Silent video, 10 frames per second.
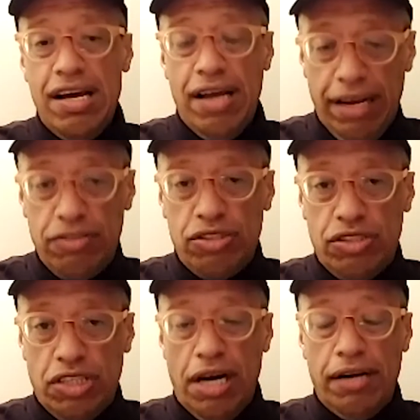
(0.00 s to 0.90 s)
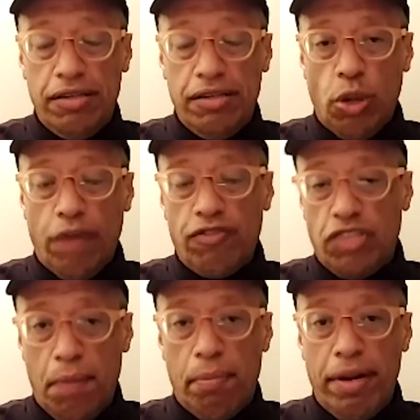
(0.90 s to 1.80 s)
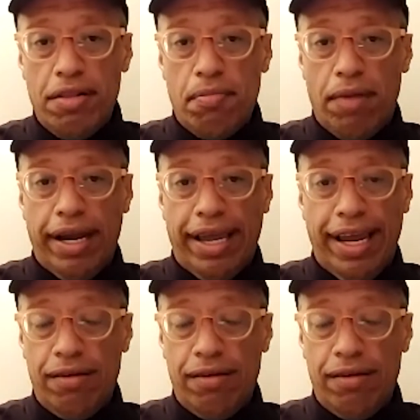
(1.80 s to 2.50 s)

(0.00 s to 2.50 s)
and sort of dump it in the market.